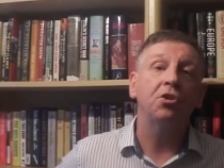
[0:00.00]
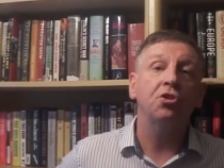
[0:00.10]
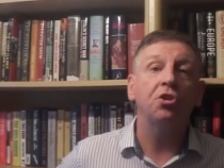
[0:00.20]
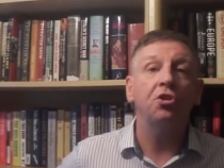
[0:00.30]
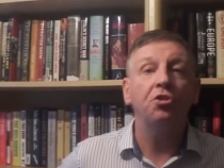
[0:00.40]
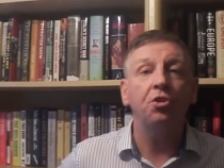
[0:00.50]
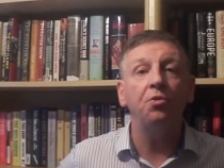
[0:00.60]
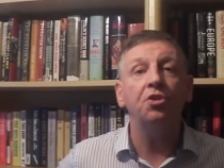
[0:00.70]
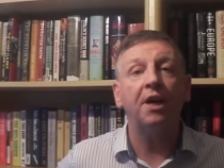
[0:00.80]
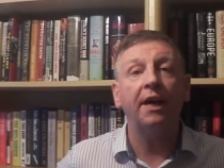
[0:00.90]
you your
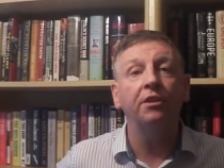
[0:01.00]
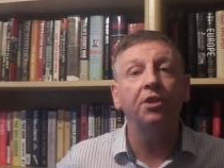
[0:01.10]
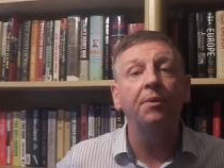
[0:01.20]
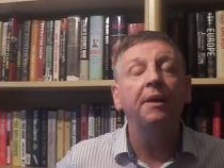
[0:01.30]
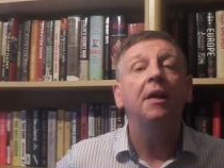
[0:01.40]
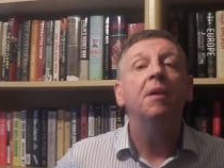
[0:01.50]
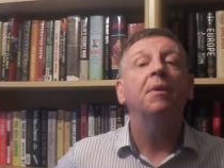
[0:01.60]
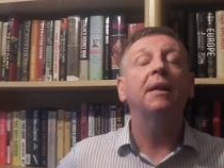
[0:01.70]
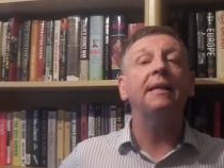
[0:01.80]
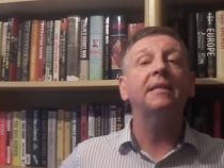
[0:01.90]
shooting child do.
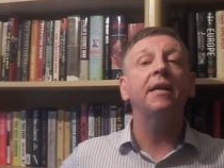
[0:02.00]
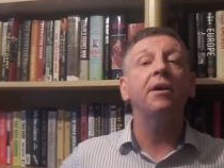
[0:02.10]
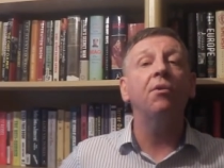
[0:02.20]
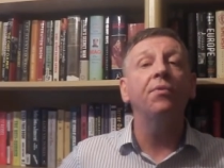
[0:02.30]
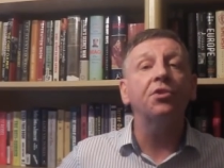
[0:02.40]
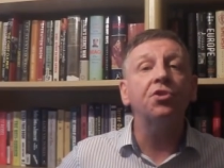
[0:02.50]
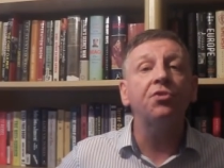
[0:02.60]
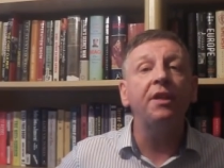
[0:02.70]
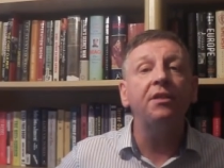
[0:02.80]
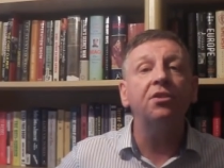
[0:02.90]
But let's get on the
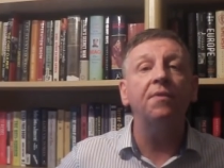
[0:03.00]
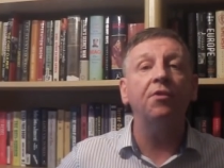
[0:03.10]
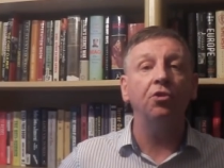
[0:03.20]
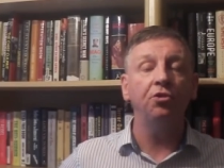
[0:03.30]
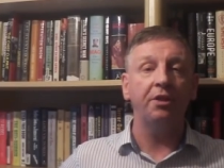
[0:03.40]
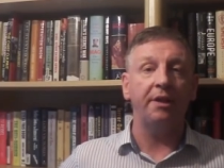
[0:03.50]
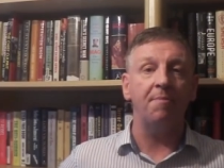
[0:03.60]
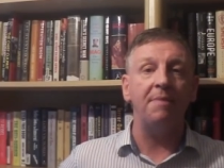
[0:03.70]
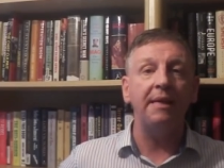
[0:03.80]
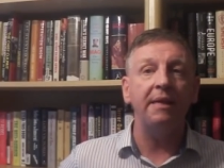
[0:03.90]
streets of London,
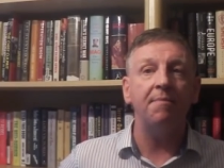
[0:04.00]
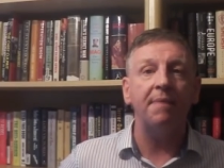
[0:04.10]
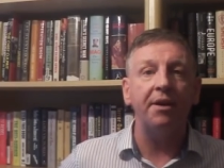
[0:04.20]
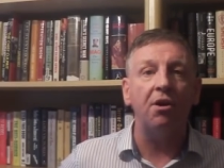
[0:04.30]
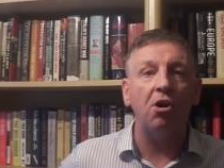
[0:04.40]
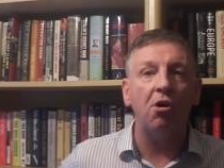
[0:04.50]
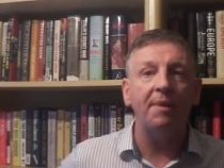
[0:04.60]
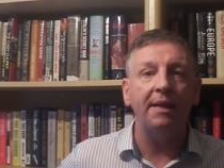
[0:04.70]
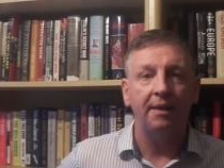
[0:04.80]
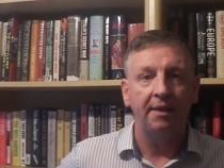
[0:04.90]
a million man
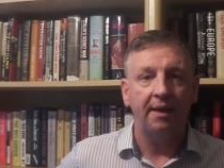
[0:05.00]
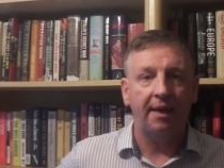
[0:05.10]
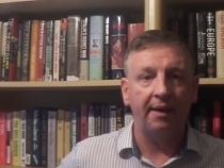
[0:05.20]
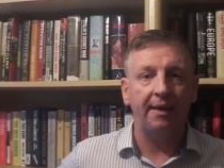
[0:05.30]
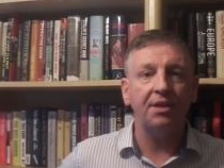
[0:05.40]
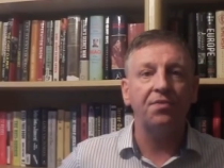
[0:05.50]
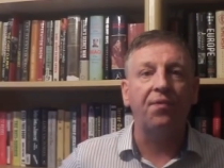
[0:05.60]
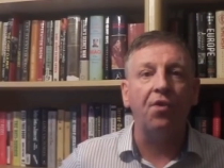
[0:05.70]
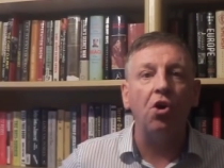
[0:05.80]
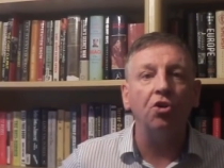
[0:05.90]
army, and let's
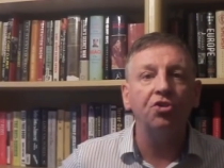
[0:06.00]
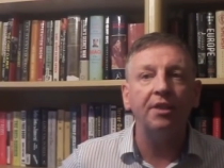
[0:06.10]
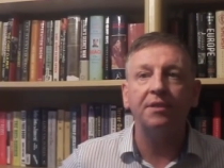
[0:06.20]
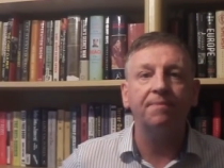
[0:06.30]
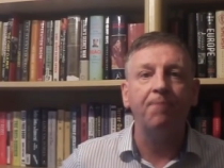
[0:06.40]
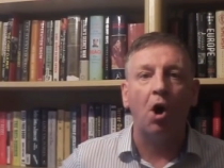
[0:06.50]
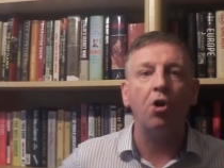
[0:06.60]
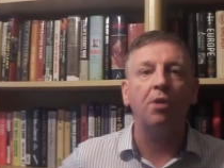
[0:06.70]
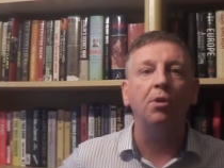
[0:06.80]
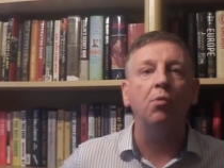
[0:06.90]
force this
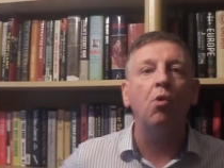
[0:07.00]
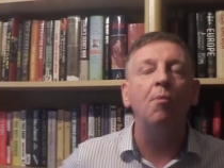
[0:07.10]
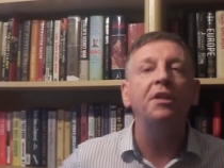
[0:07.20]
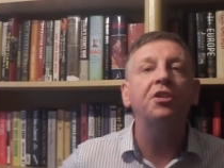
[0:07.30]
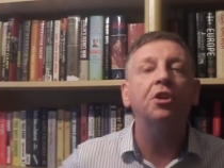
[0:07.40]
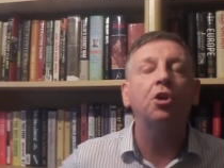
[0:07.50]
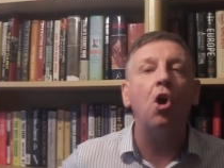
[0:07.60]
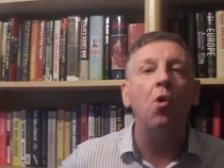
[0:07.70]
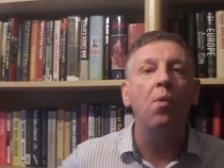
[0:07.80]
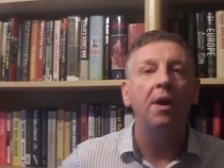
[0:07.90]
horrible woman to
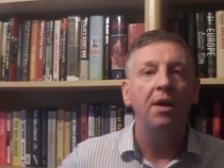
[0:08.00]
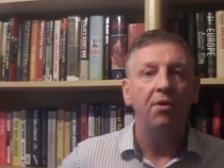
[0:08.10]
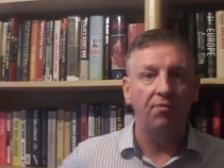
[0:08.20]
go.